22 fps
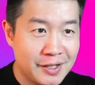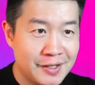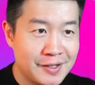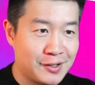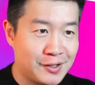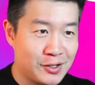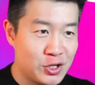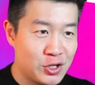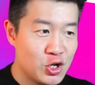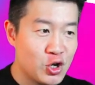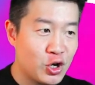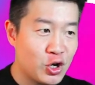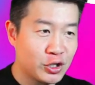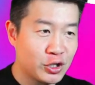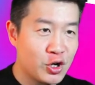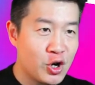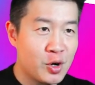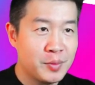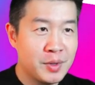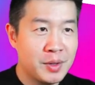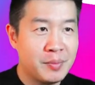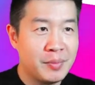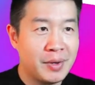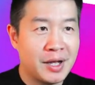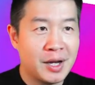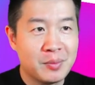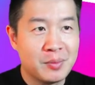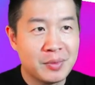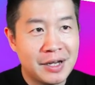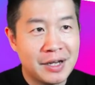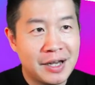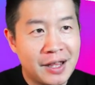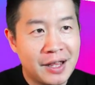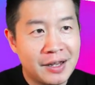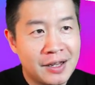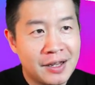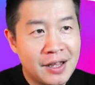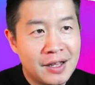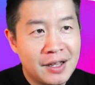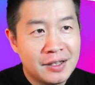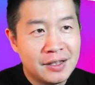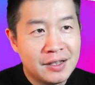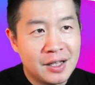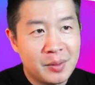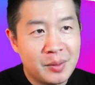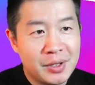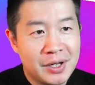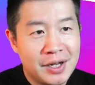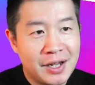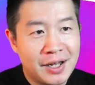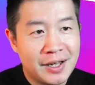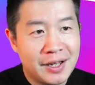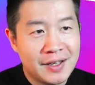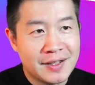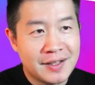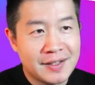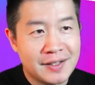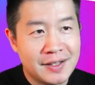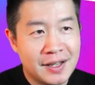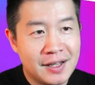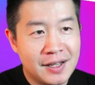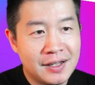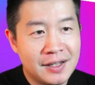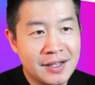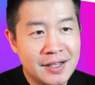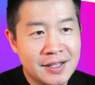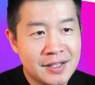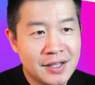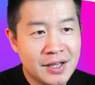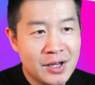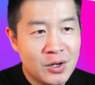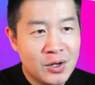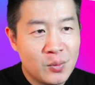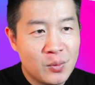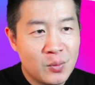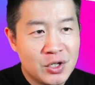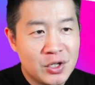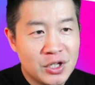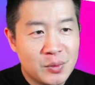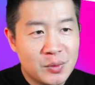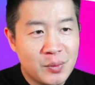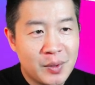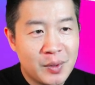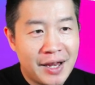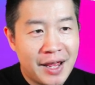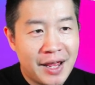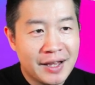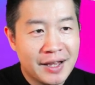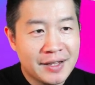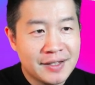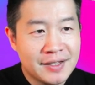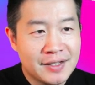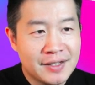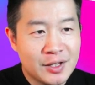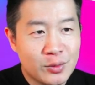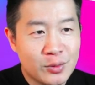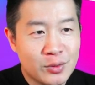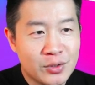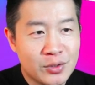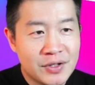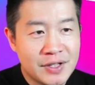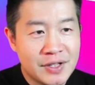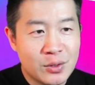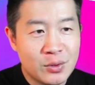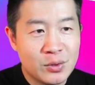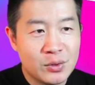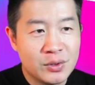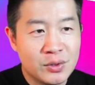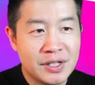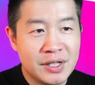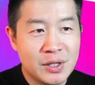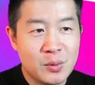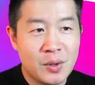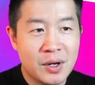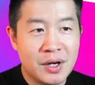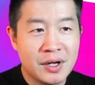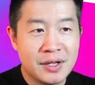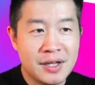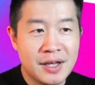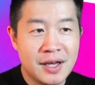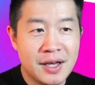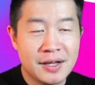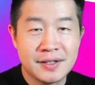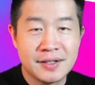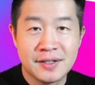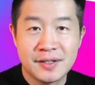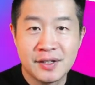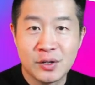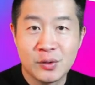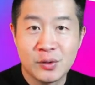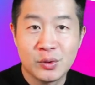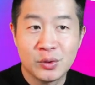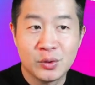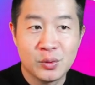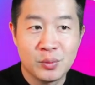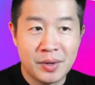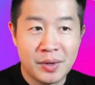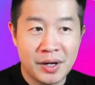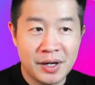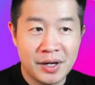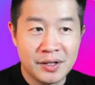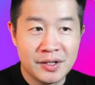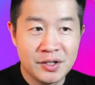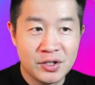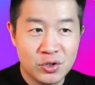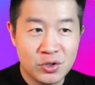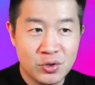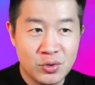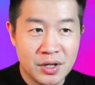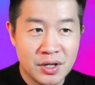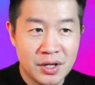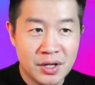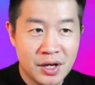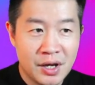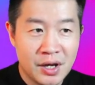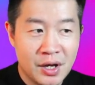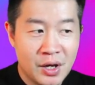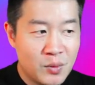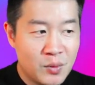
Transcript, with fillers: This is not common, but I'm glad Damenhai has done this, which is when x is equal to 0, dy dx is equal to minus 3,